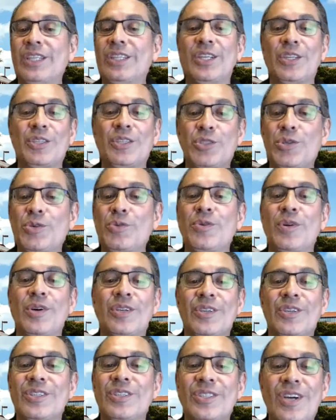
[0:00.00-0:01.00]
their
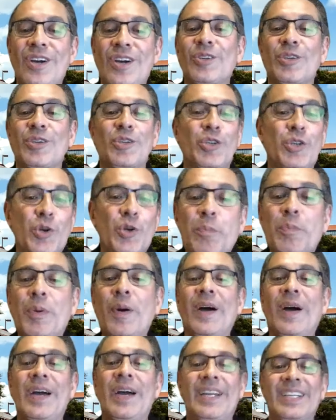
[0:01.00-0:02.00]
$200
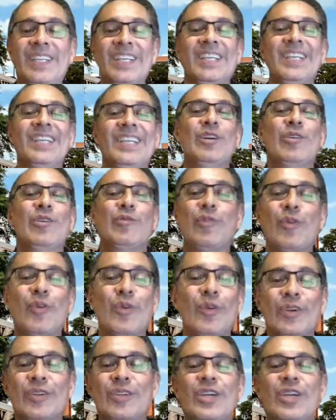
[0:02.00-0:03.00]
coupon
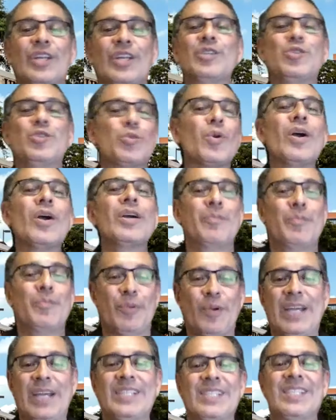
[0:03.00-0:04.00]
for kind of drug
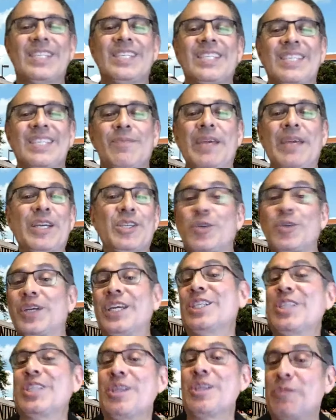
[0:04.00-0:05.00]
prices and making sure it
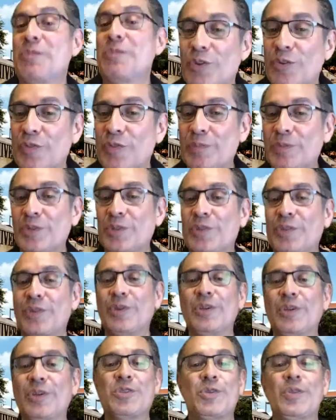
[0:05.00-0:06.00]
gets there before november the
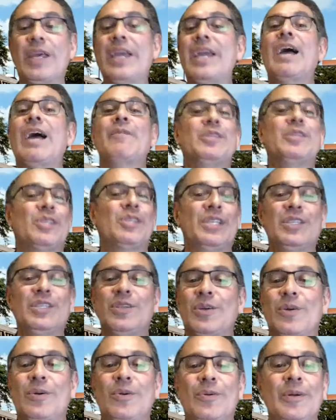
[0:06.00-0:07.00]
3rd so they obviously
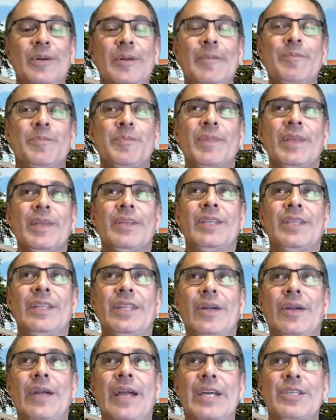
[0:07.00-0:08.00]
know that
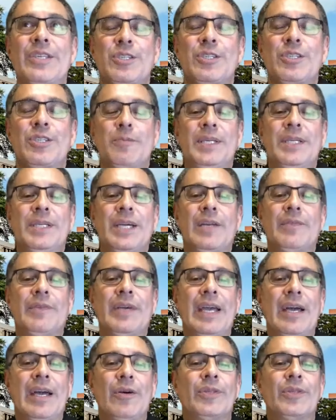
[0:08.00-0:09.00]
there has to be kind of a
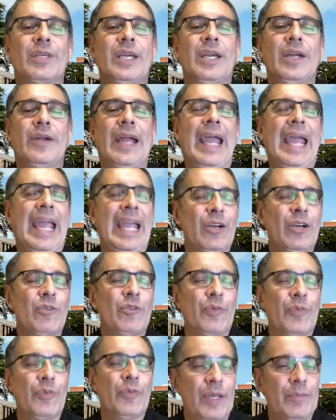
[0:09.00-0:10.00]
healthcare angle
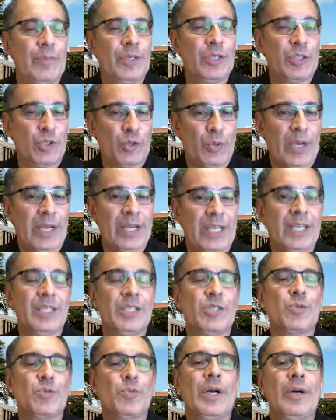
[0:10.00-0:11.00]
for them to try to hit
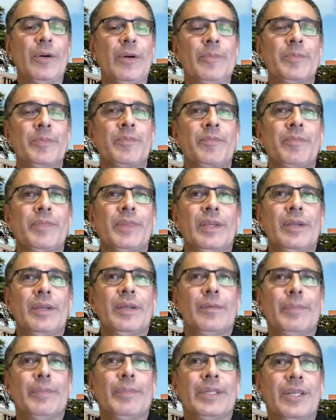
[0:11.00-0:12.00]
as well
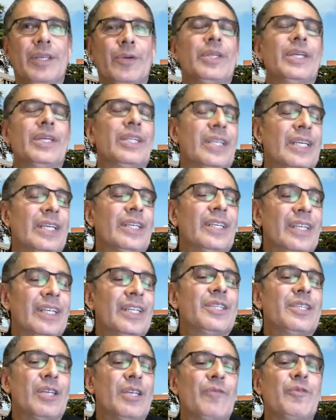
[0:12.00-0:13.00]
but they're in a, in a
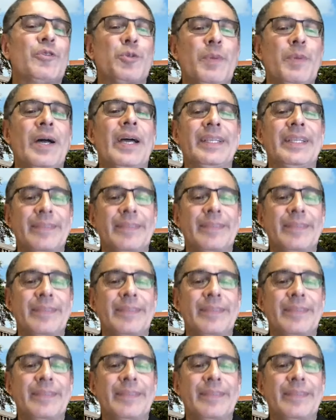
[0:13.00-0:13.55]
tougher spot.